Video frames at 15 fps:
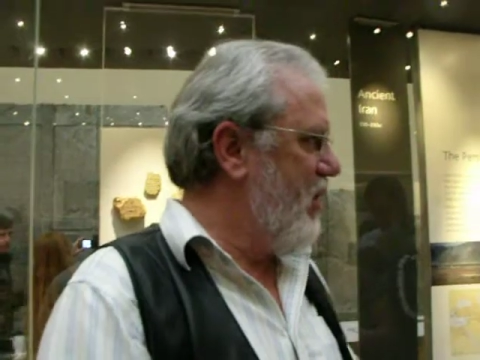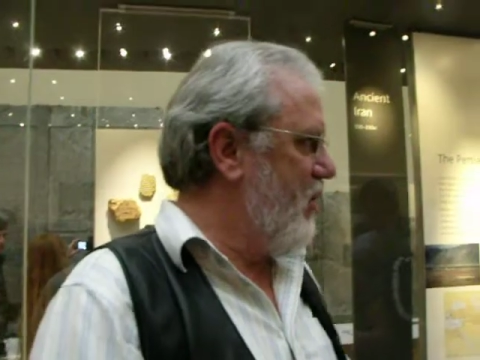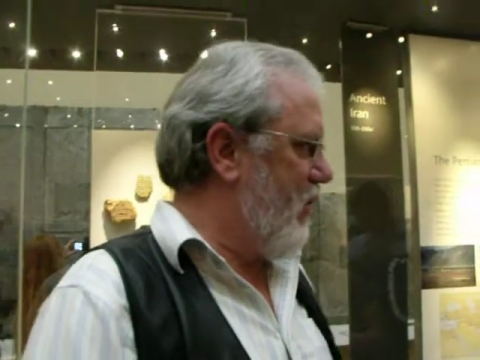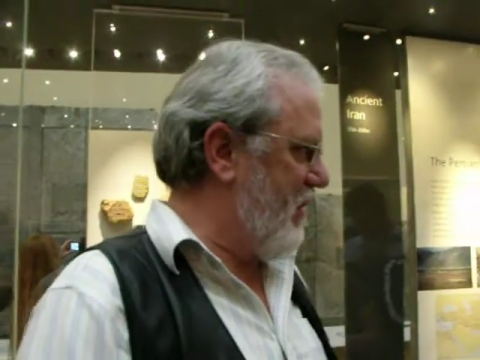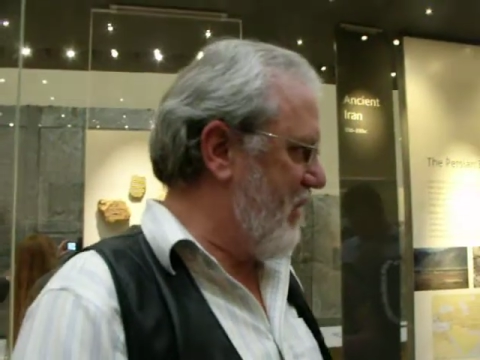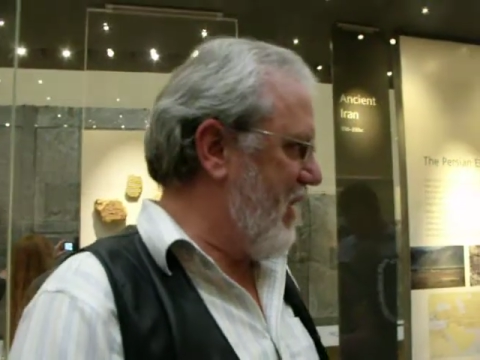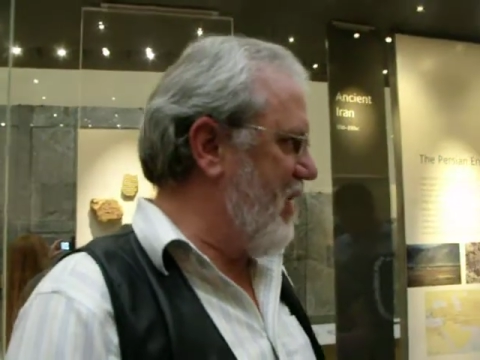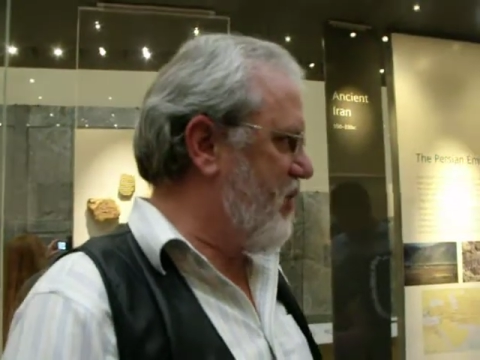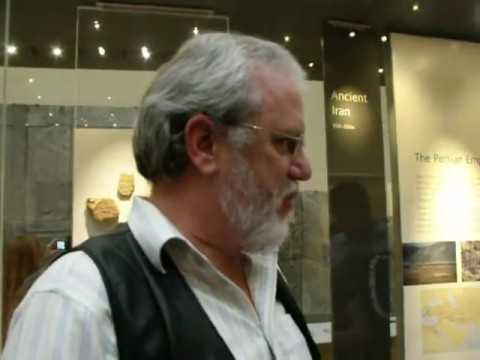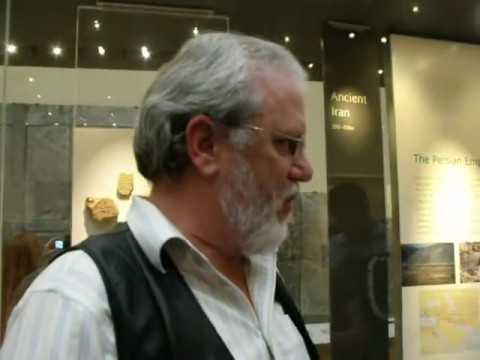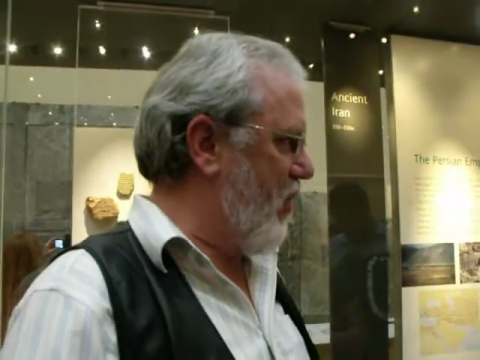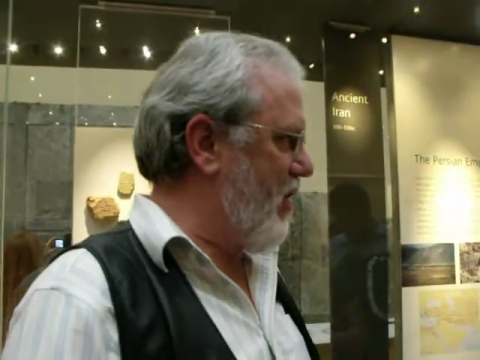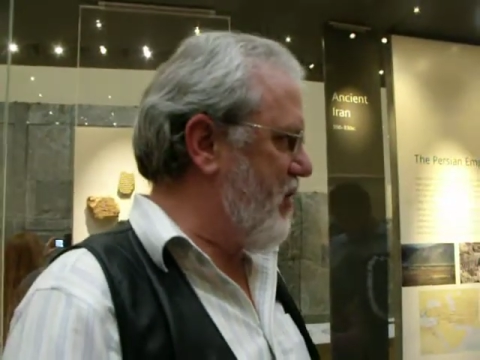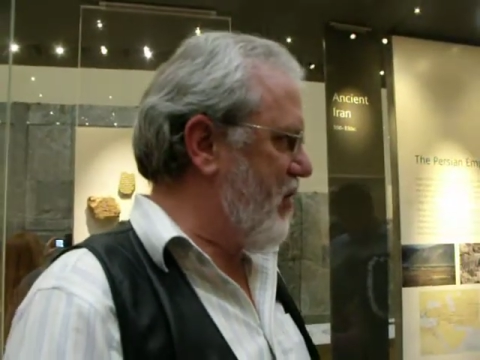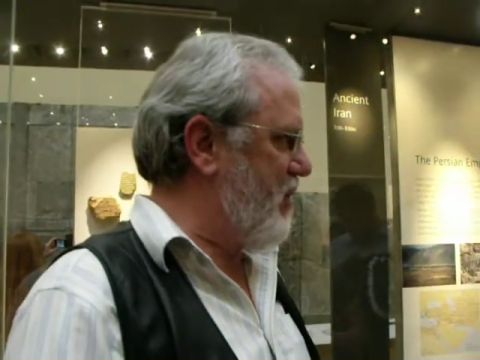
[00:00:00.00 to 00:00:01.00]
what the
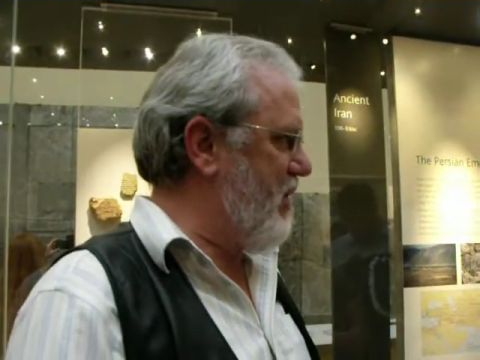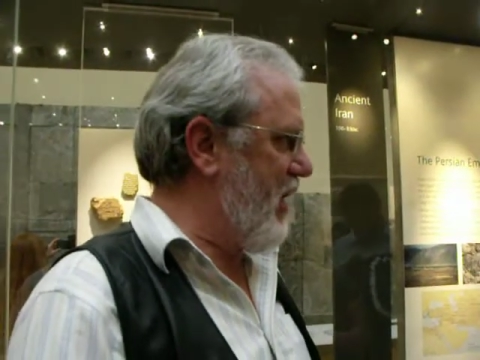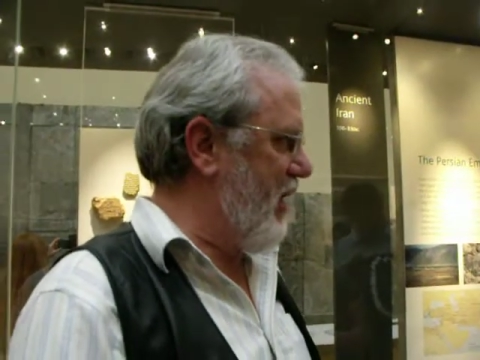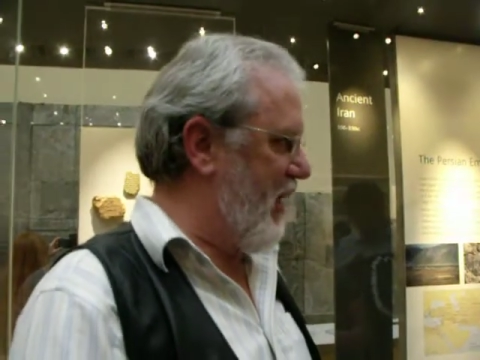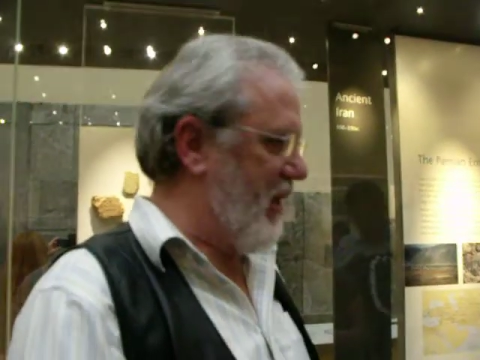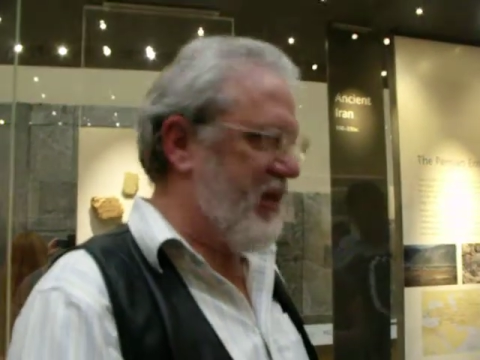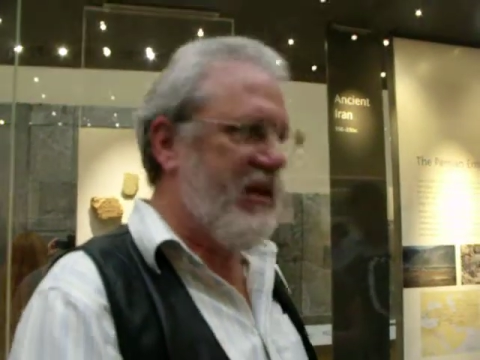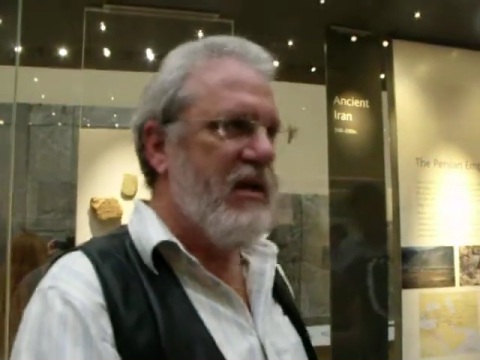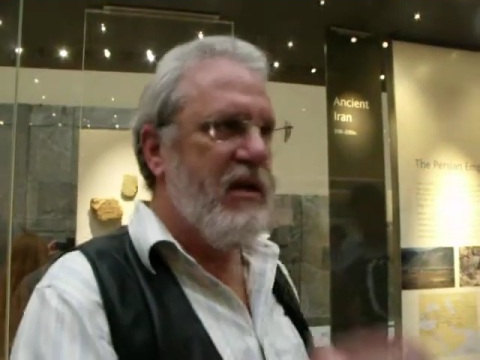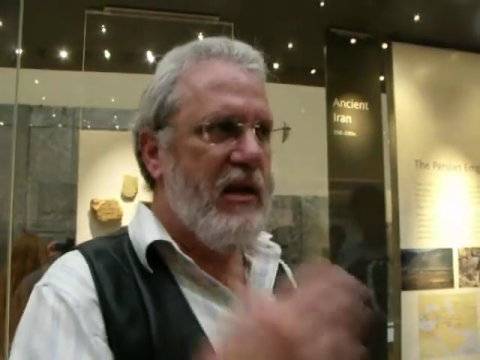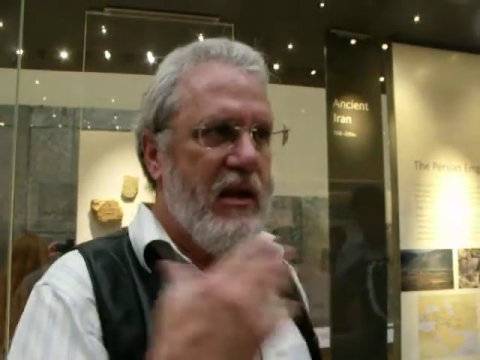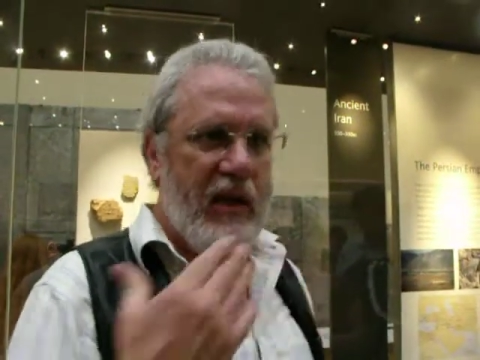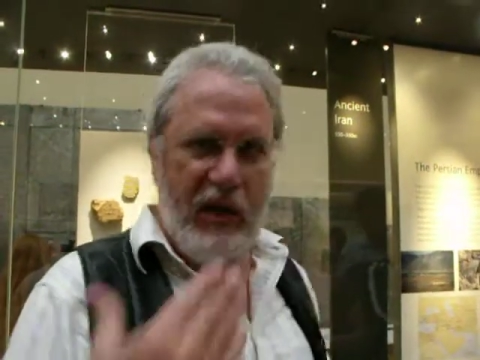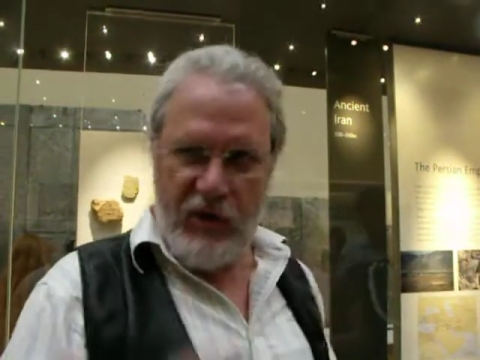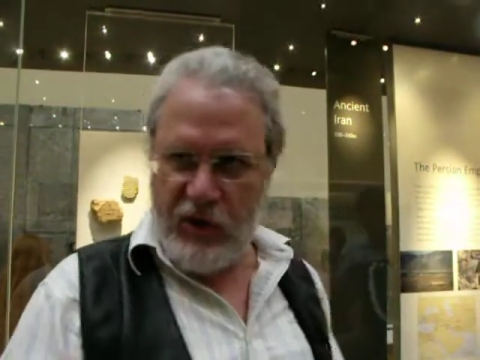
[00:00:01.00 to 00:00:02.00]
historians are telling us
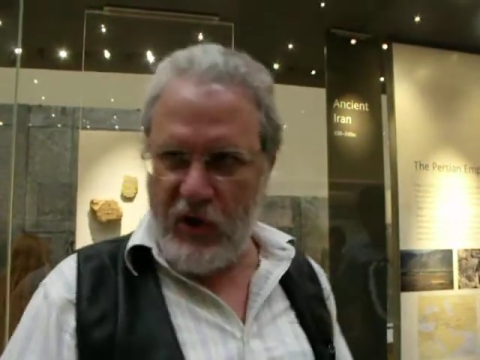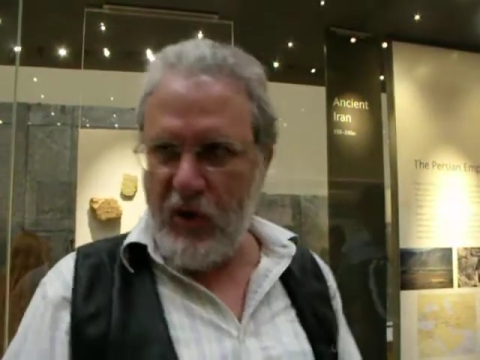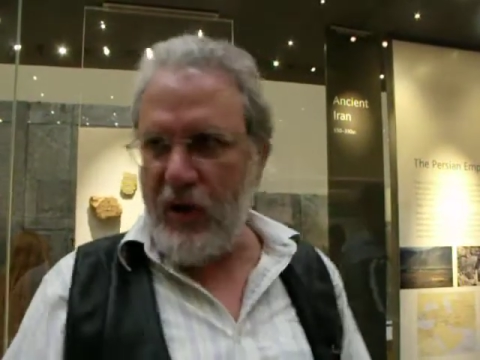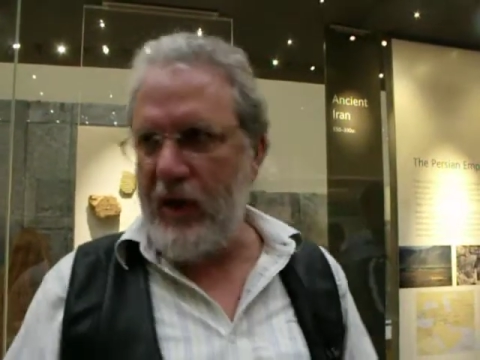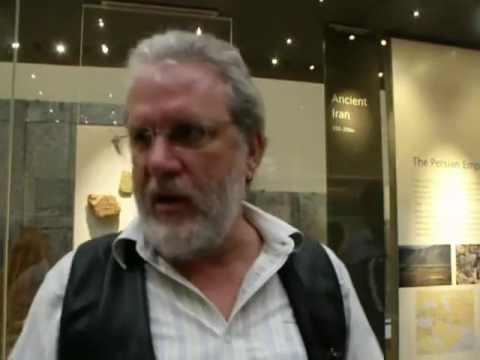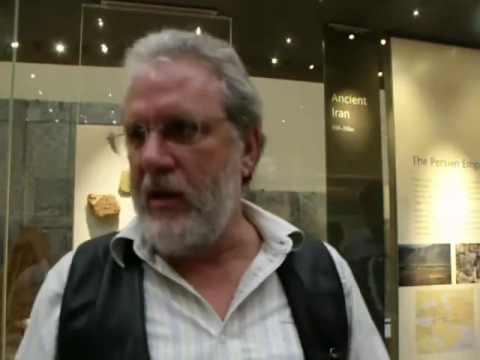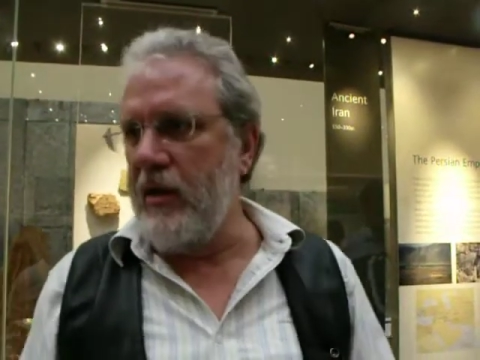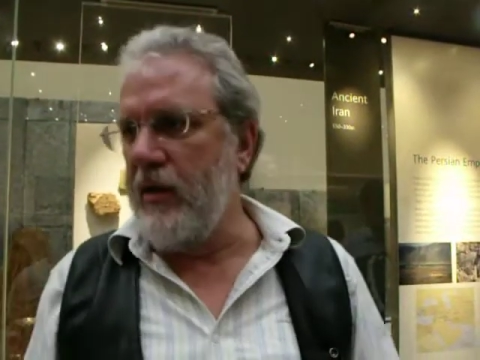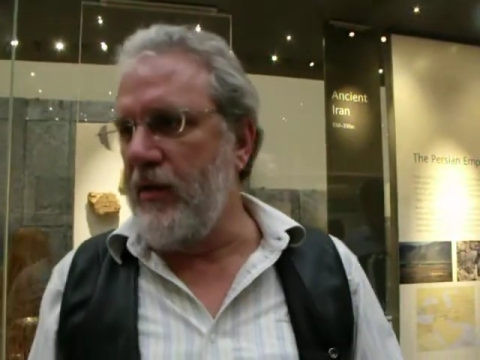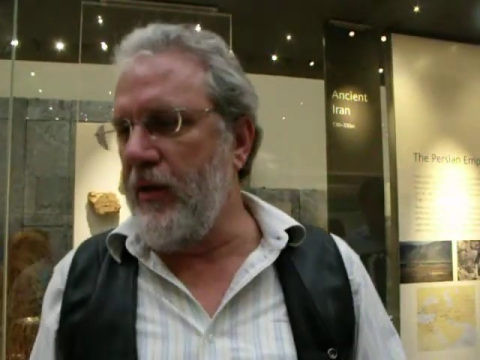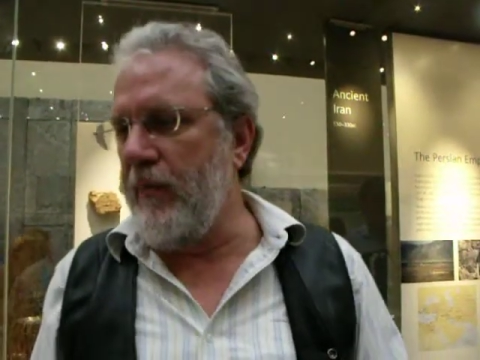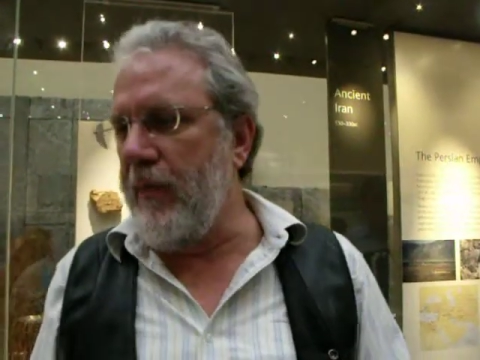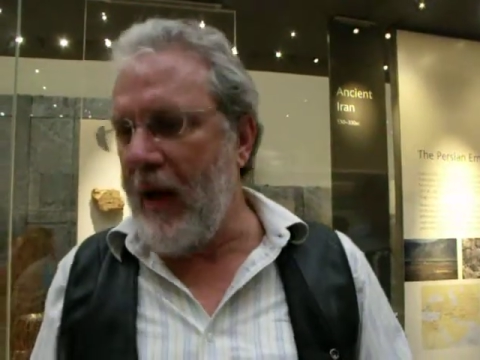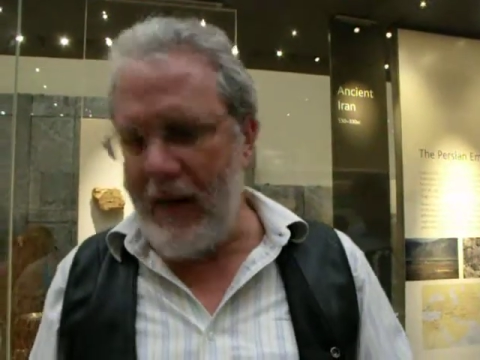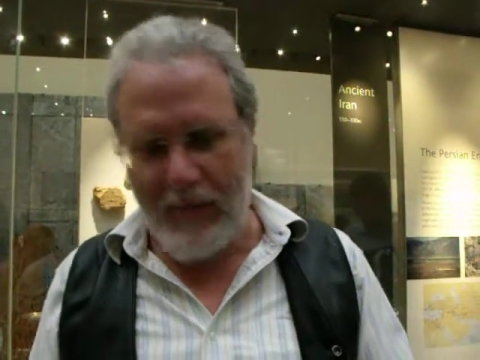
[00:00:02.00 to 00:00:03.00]
concerning the
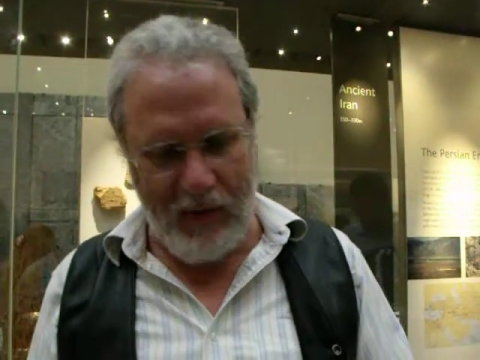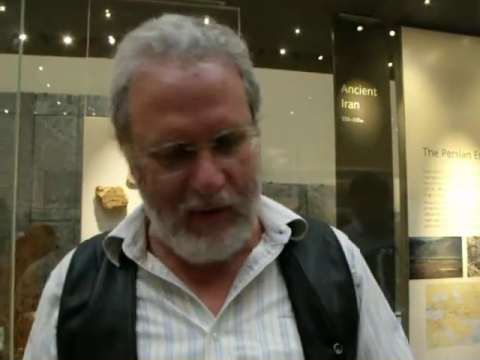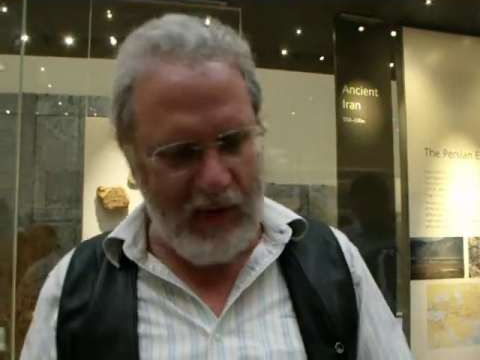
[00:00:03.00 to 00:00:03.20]
Bible.